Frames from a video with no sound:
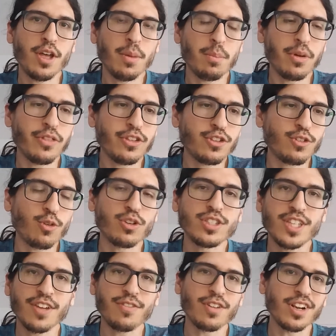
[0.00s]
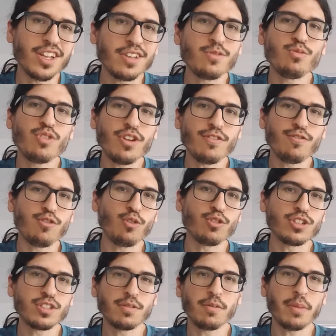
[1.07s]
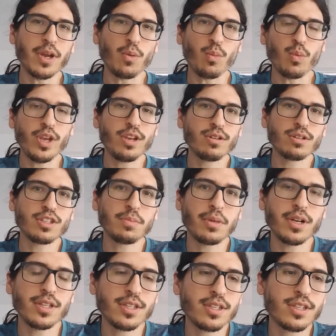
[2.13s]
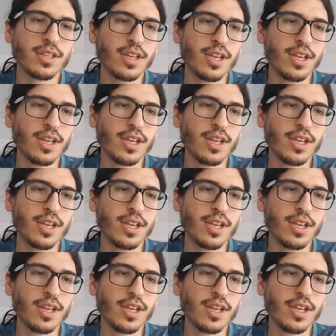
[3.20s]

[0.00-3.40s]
but this course definitely reinforced some of my weaker spots.